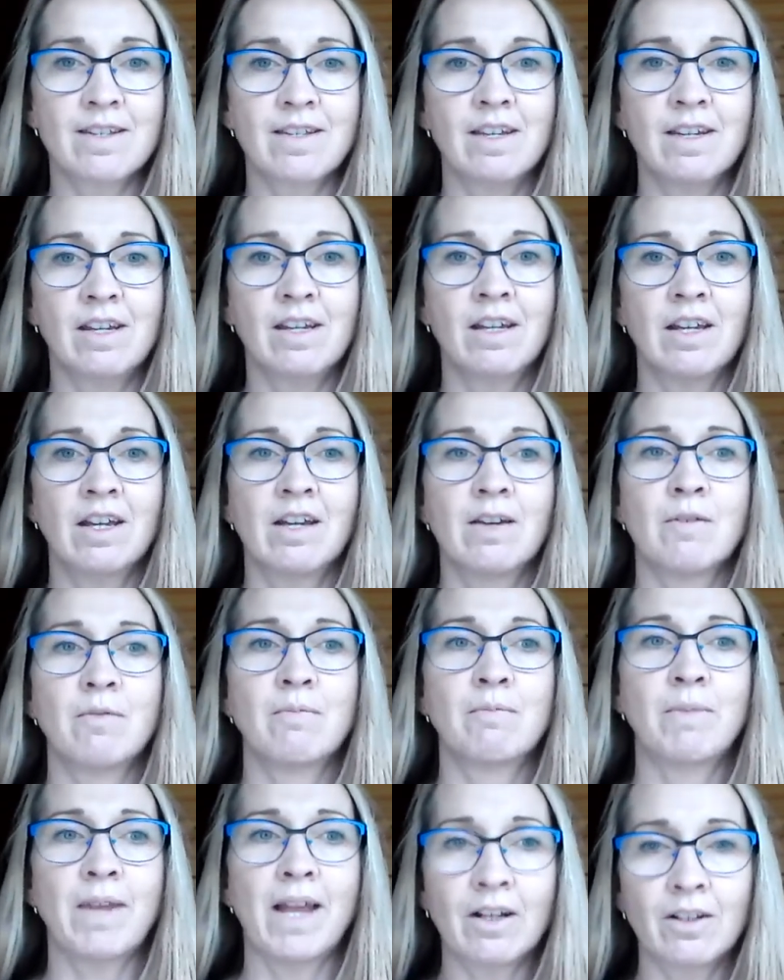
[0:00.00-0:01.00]
the
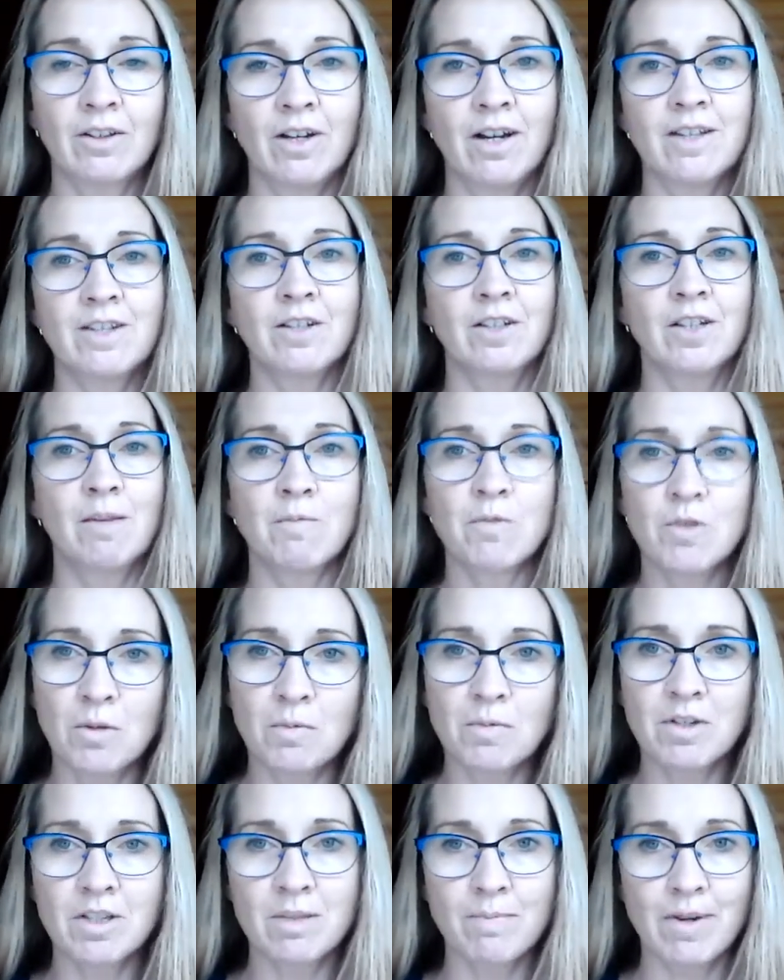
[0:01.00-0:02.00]
black lines on the
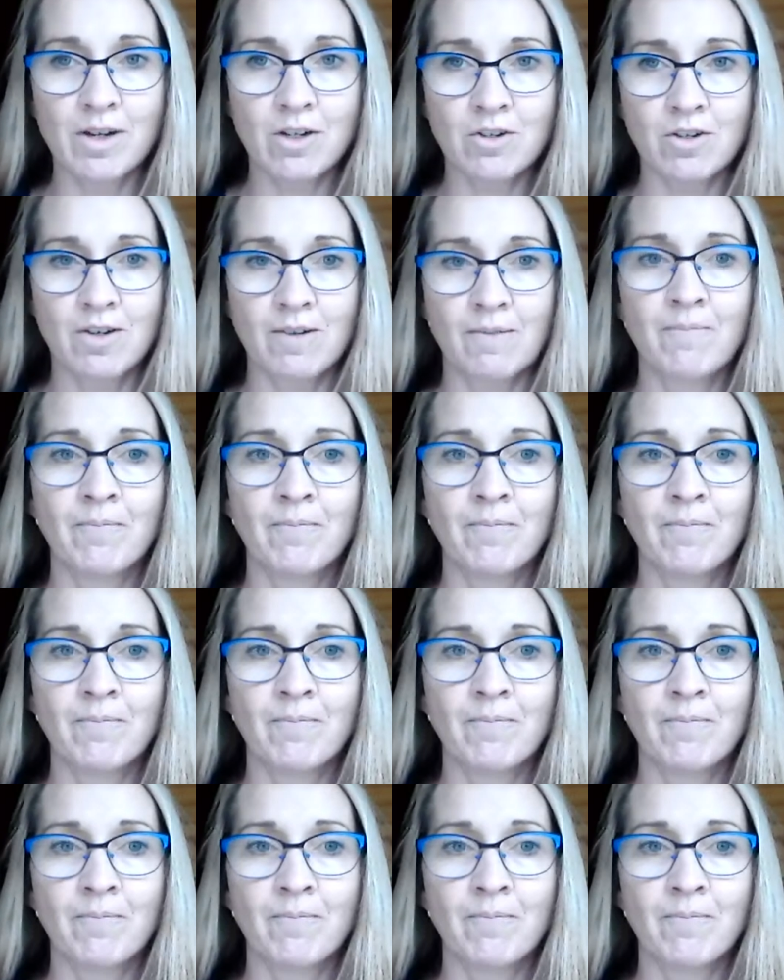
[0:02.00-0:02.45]
absorption spectra.